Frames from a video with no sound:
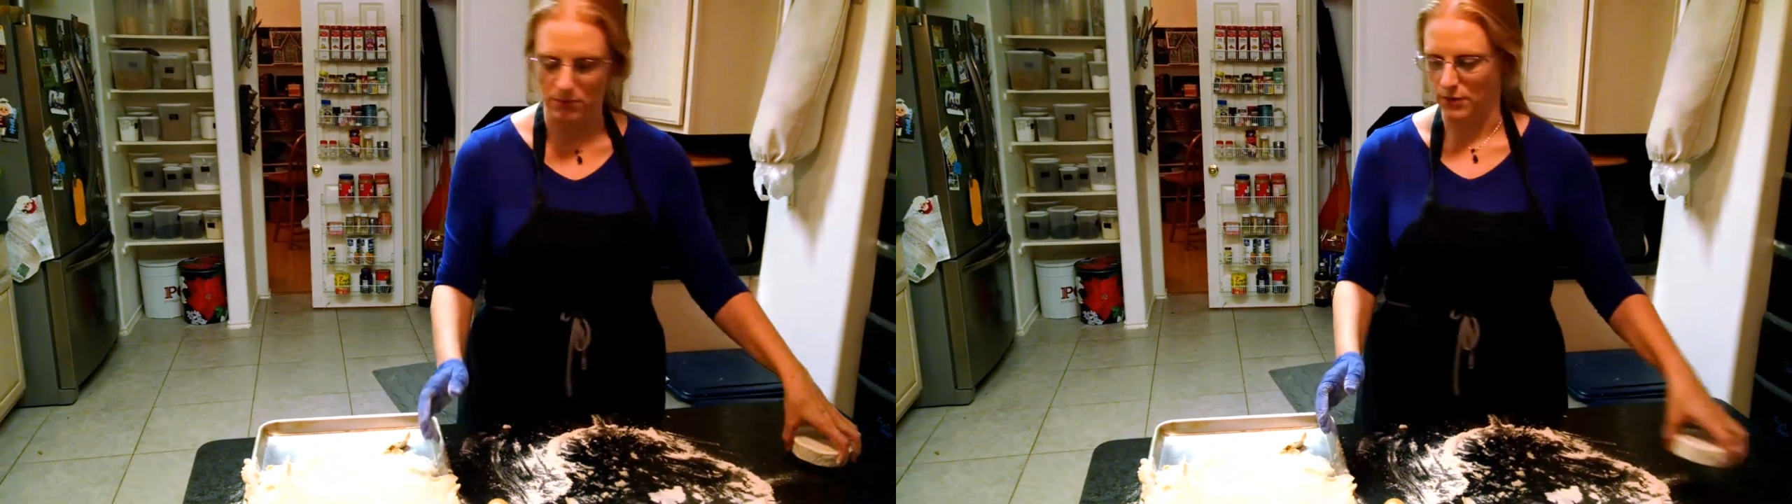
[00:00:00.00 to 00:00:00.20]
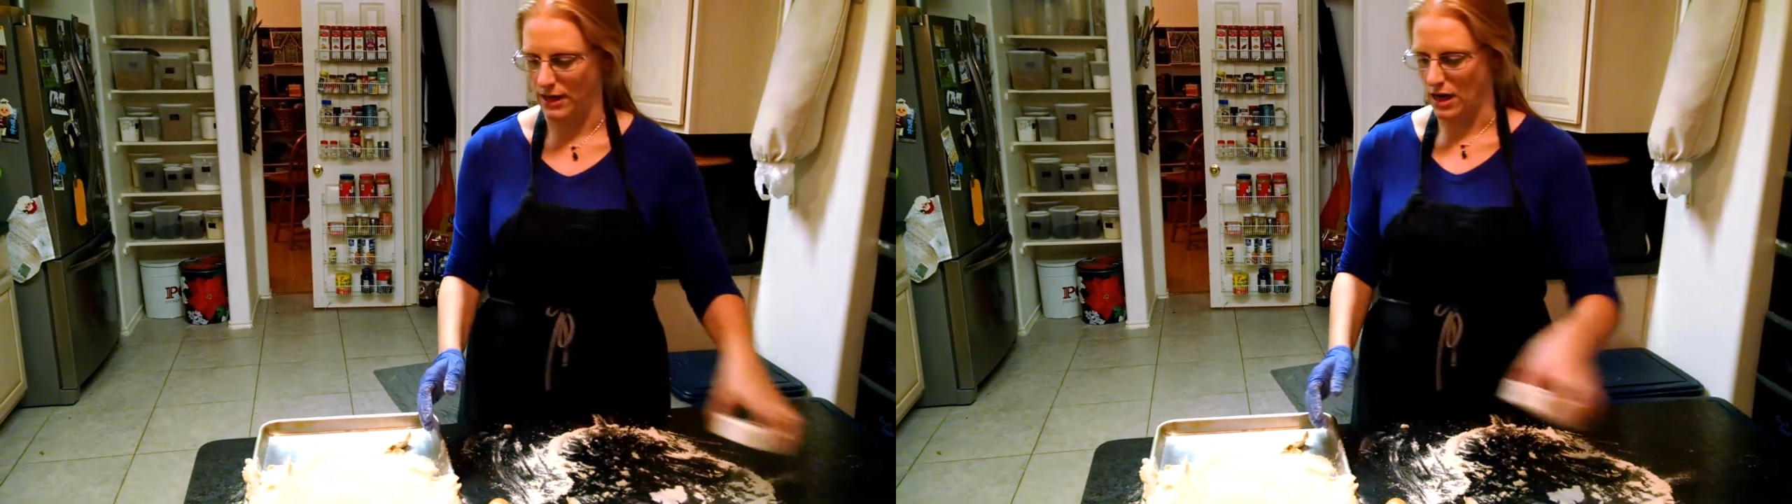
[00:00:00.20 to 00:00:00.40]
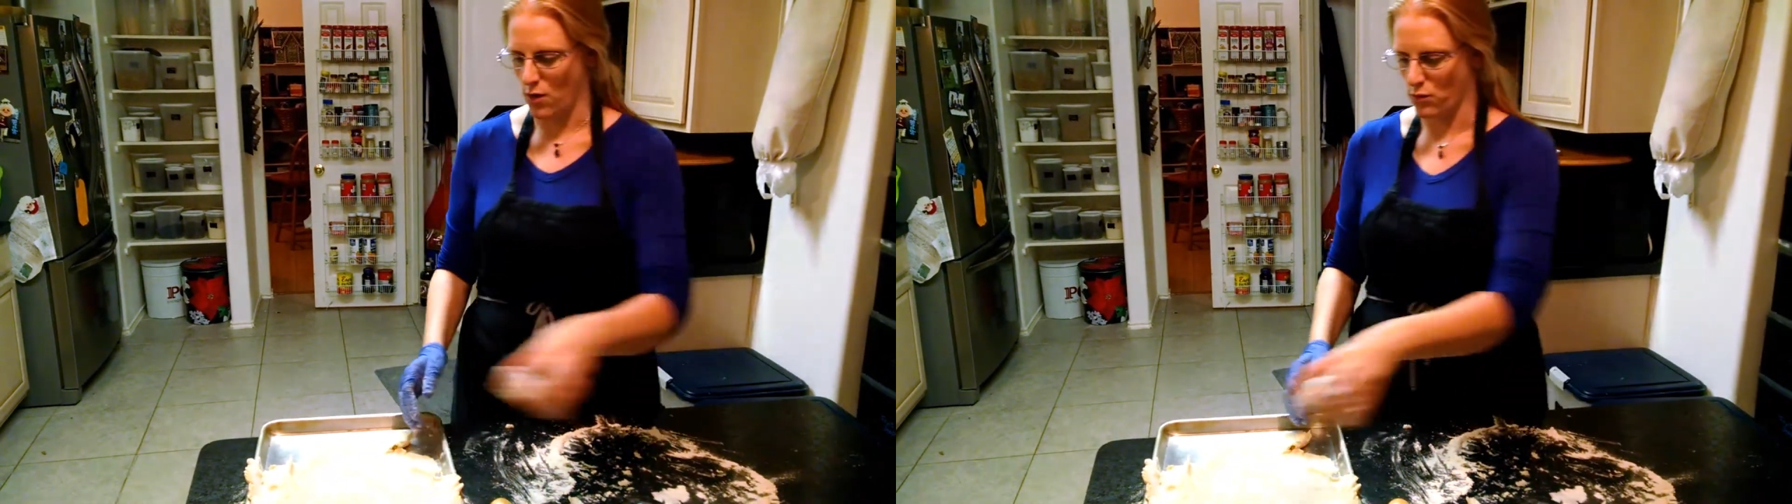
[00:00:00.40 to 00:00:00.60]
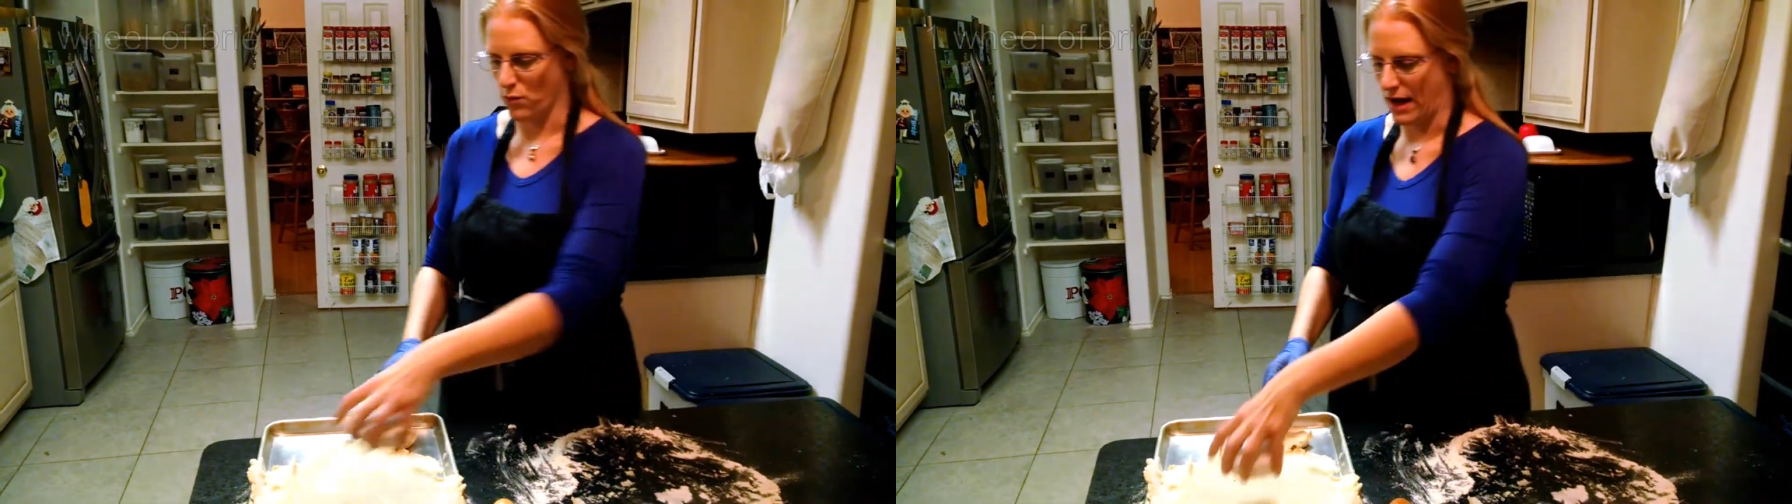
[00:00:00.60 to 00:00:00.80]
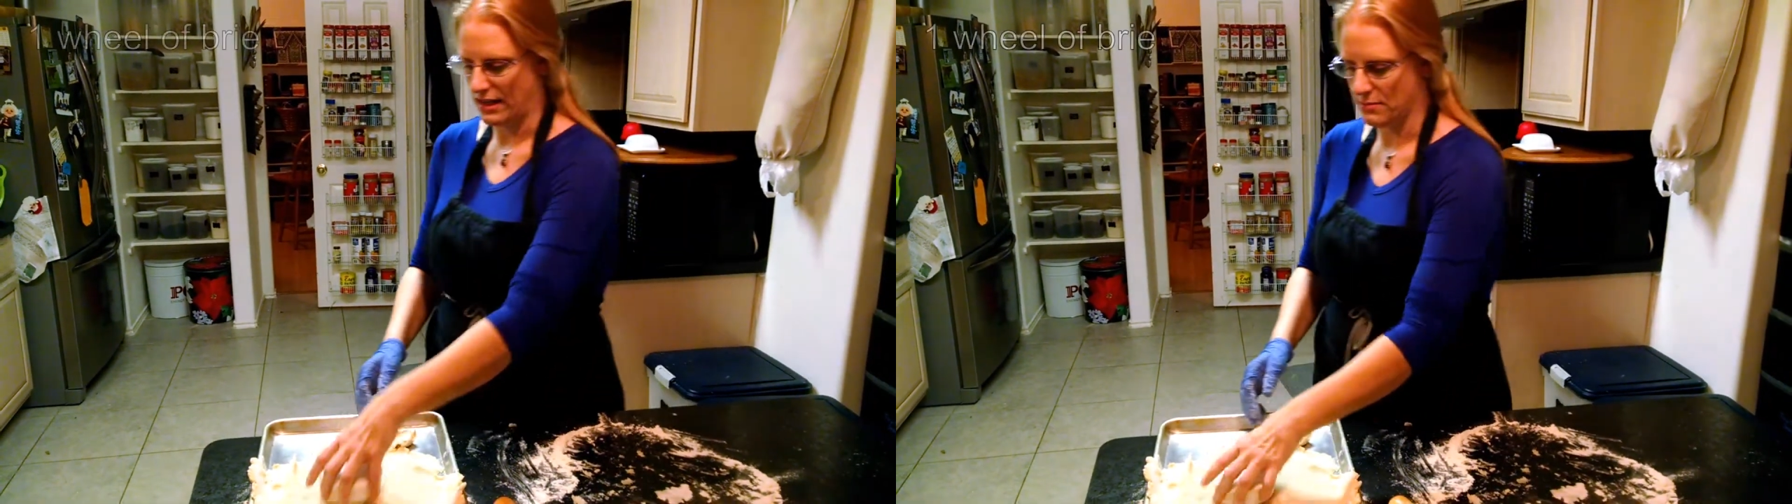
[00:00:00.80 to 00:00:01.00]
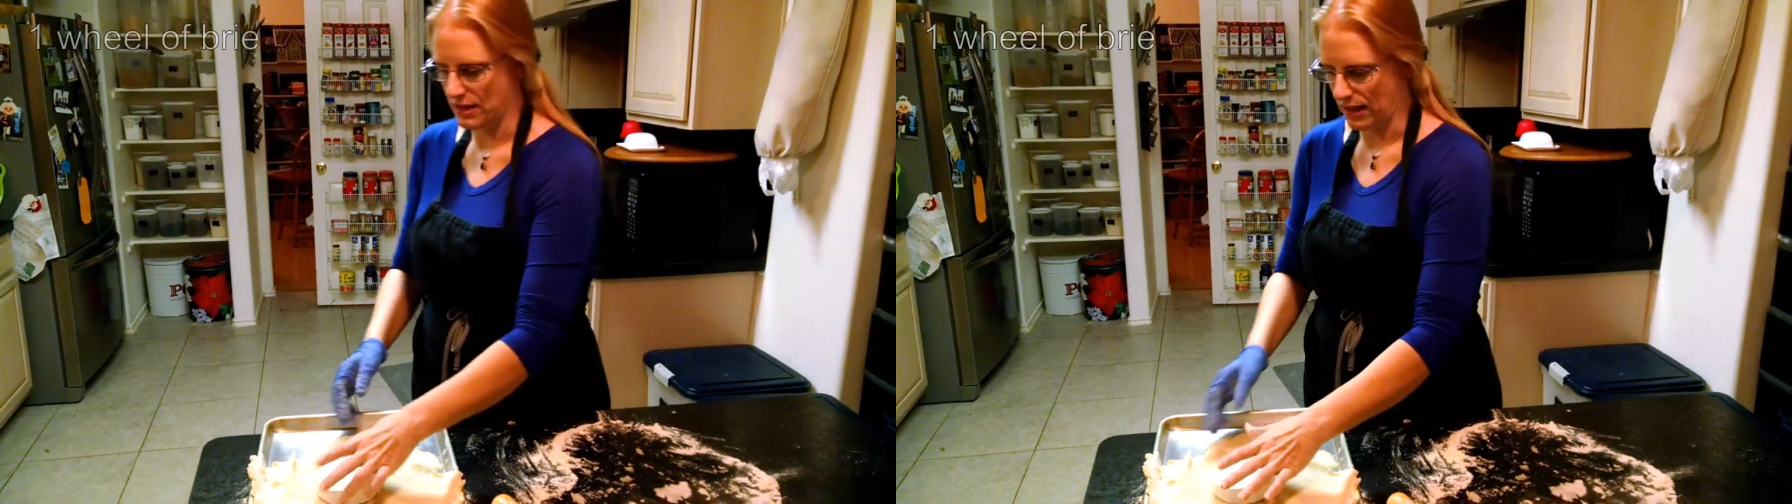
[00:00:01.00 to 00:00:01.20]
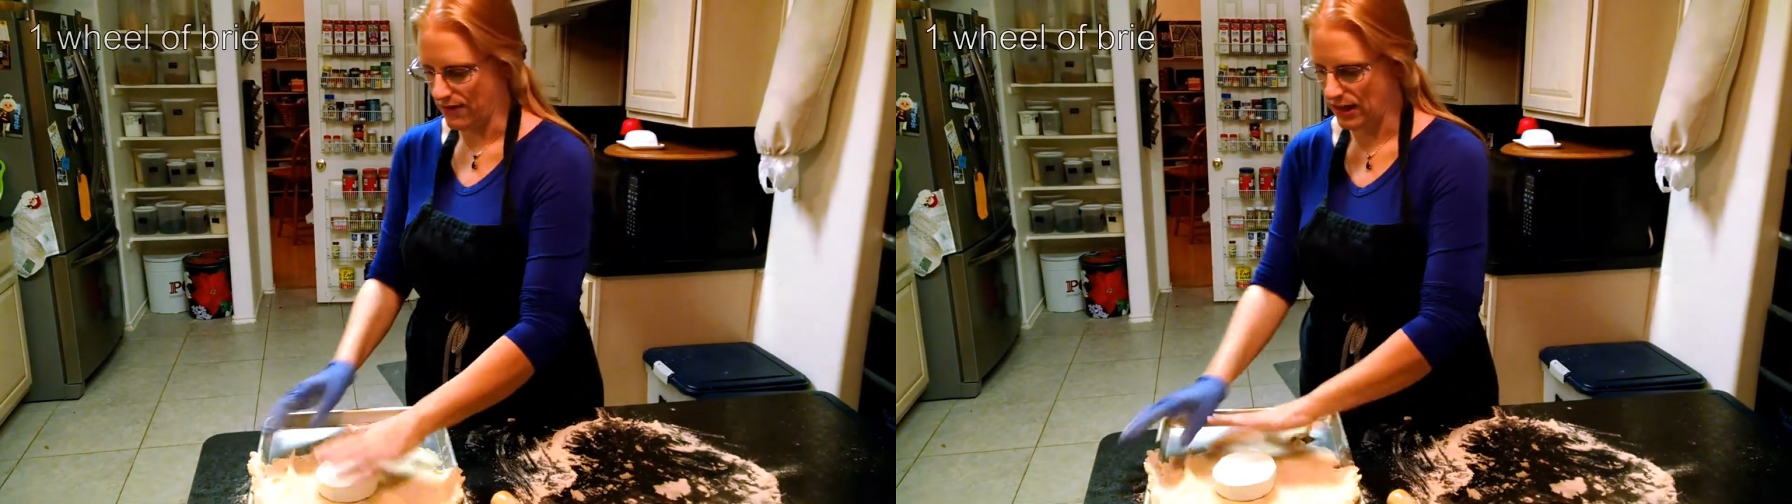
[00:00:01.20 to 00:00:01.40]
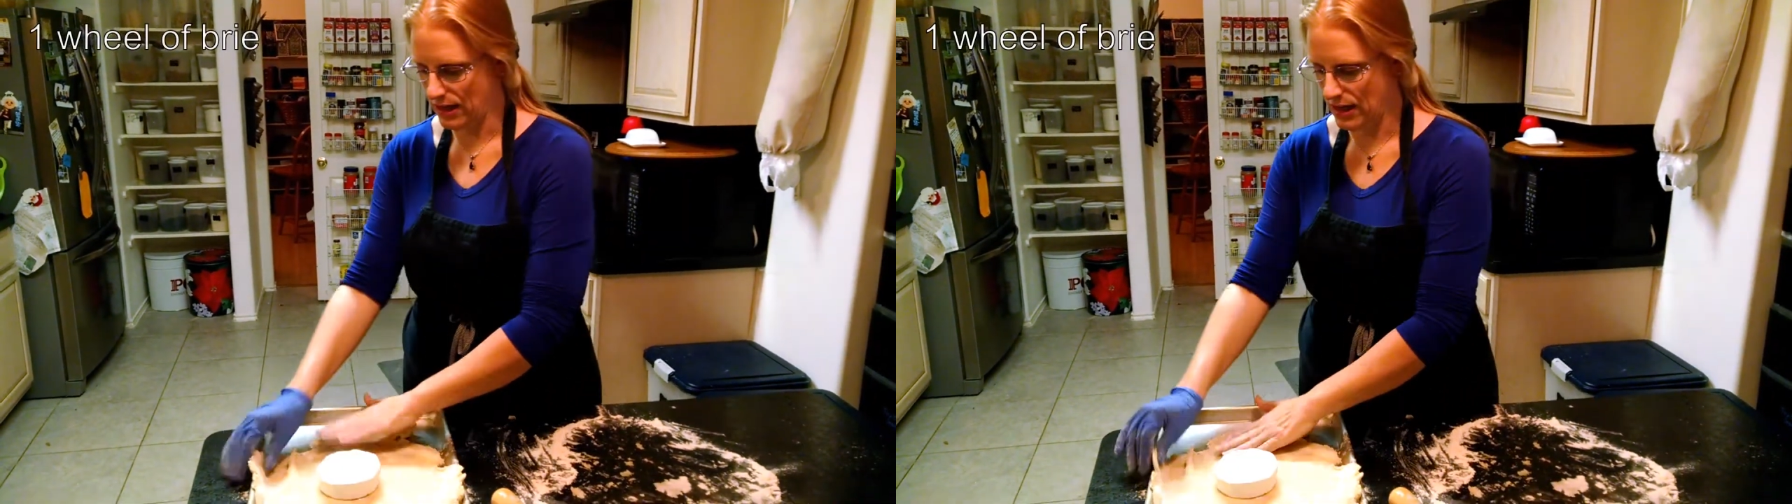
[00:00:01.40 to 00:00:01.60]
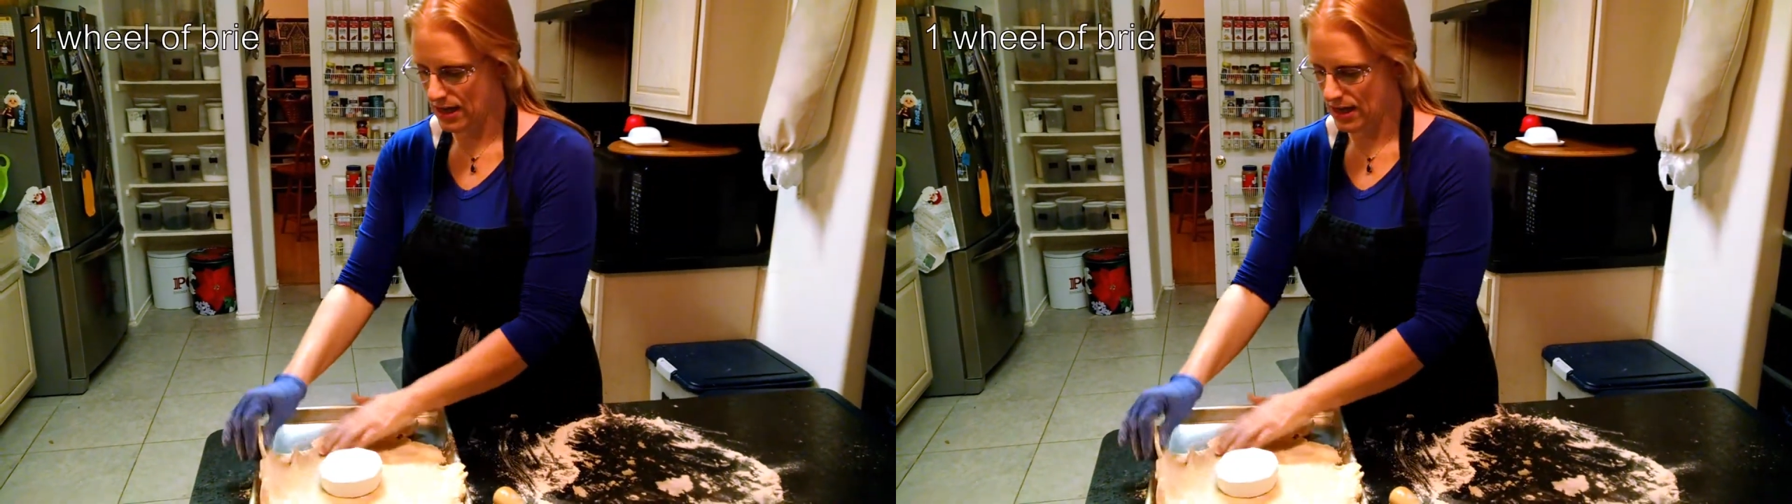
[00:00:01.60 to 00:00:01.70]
brie right in the middle of it.